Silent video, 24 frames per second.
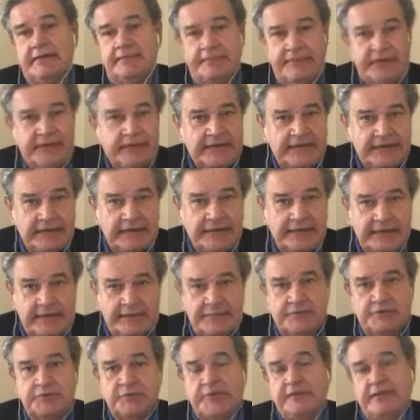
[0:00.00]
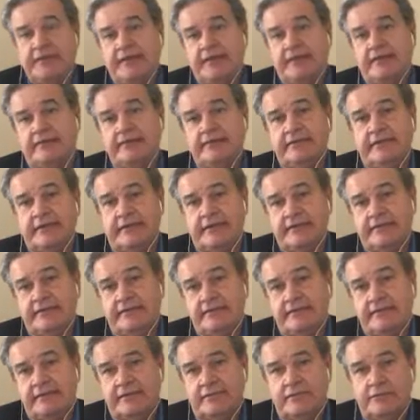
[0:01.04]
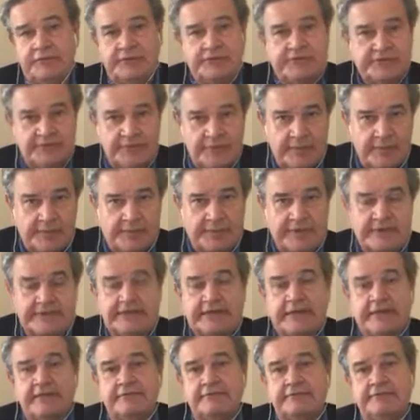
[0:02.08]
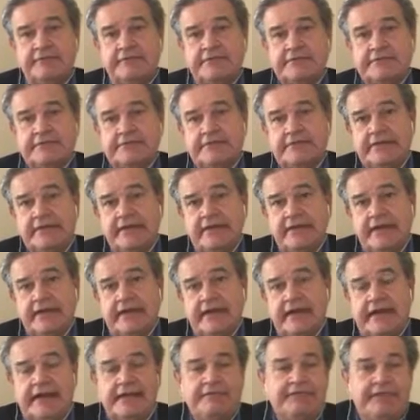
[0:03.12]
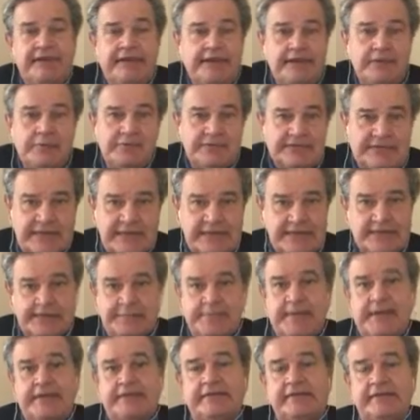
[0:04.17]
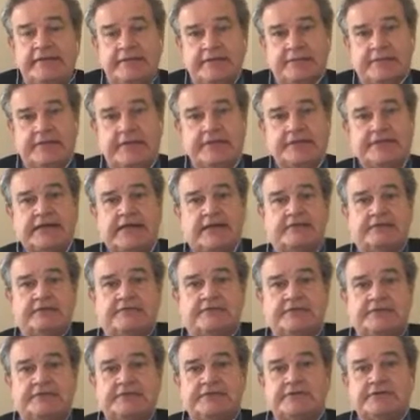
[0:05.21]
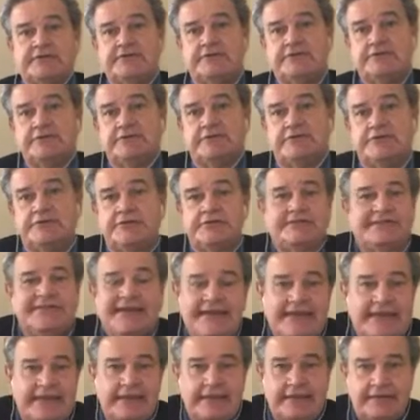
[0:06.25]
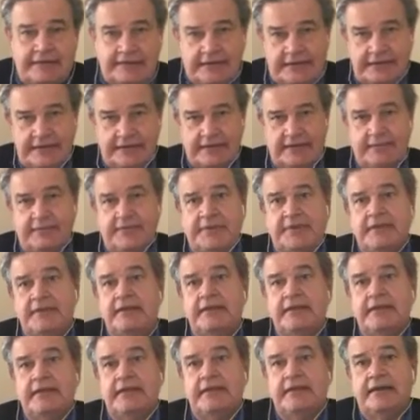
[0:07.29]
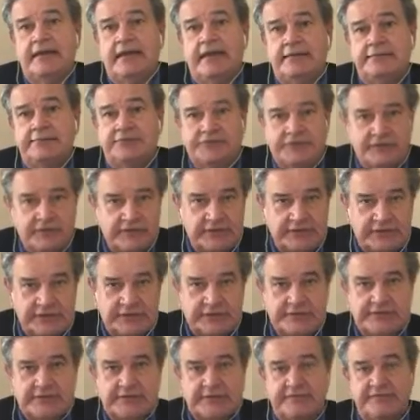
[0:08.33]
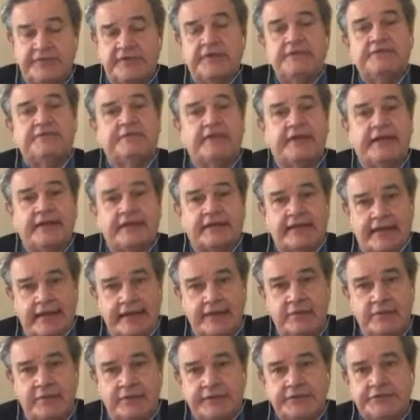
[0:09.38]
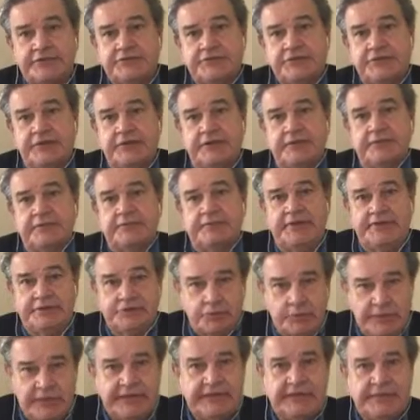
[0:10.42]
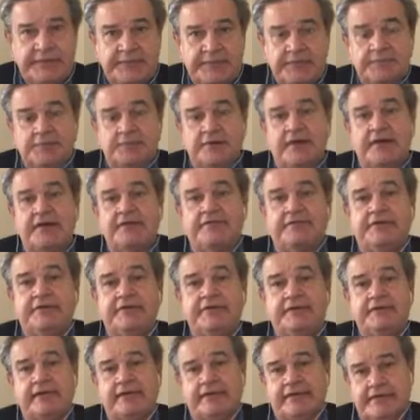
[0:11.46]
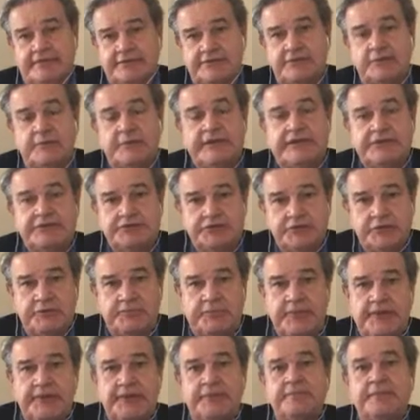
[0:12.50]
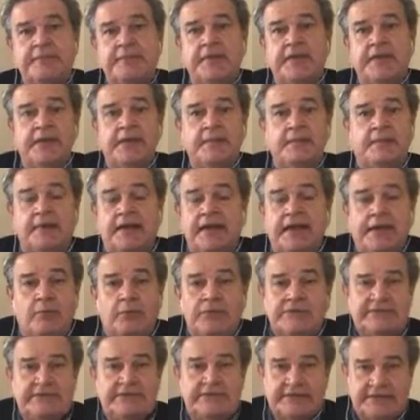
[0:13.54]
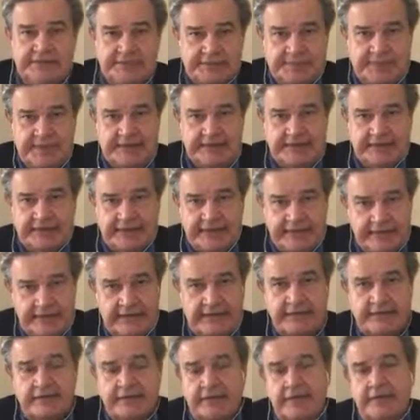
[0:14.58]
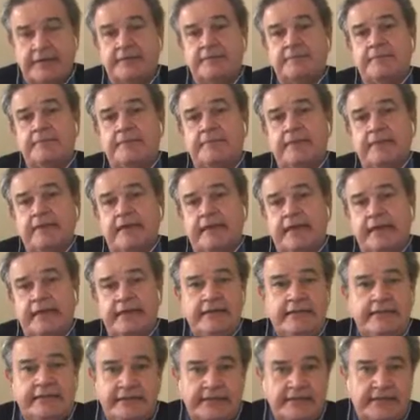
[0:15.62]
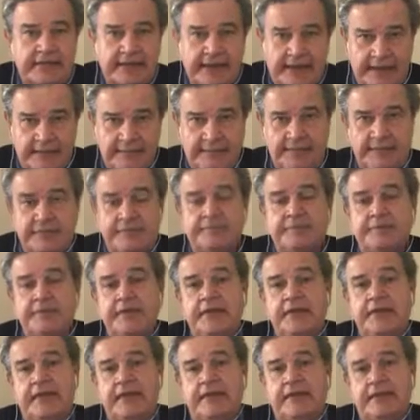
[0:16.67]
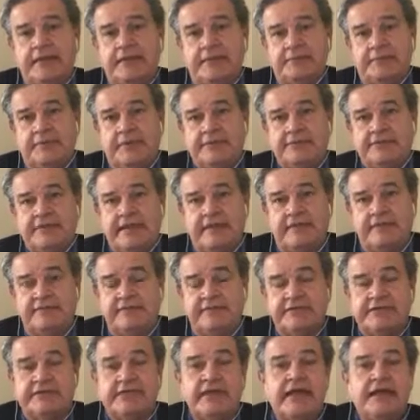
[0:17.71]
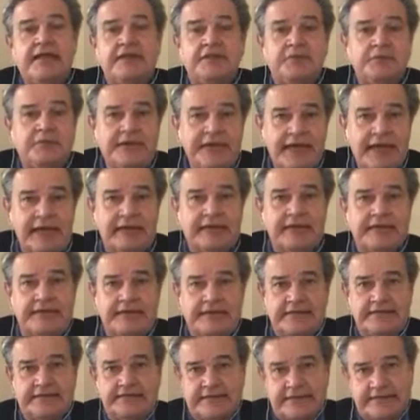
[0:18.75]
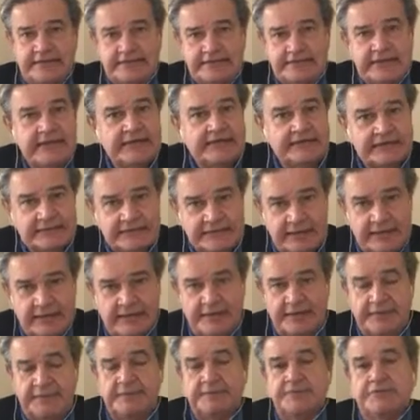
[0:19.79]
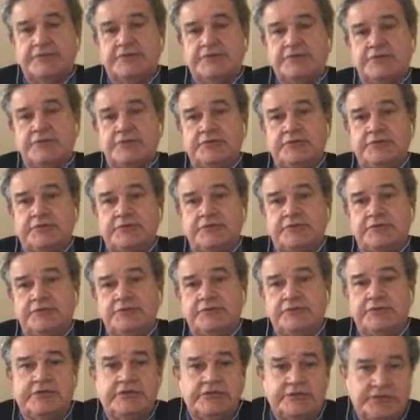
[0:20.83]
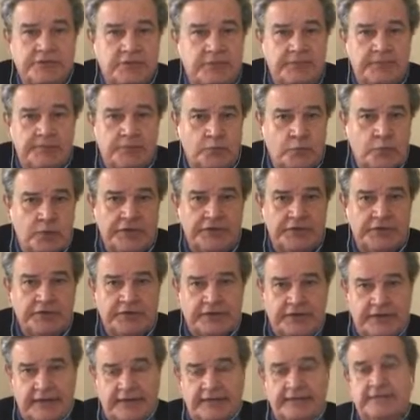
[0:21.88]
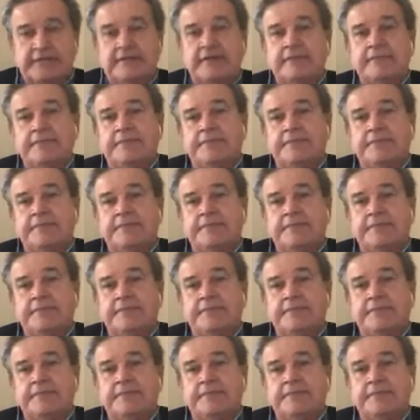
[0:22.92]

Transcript: meeting came to an end, and we saw a press conference. I frankly was not expecting the press conference to say anything. I mean, I'm sure that there was some very frank language between them in private, and that's the way it should be. But I wasn't expecting anything to happen in the press conference. The reality is that it takes time to determine whether or not